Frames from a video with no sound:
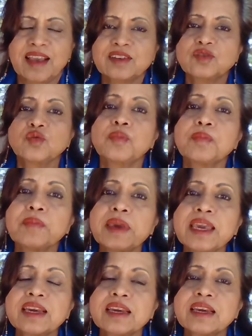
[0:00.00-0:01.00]
To
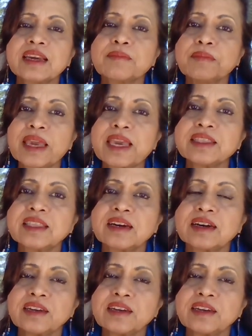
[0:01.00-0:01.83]
make the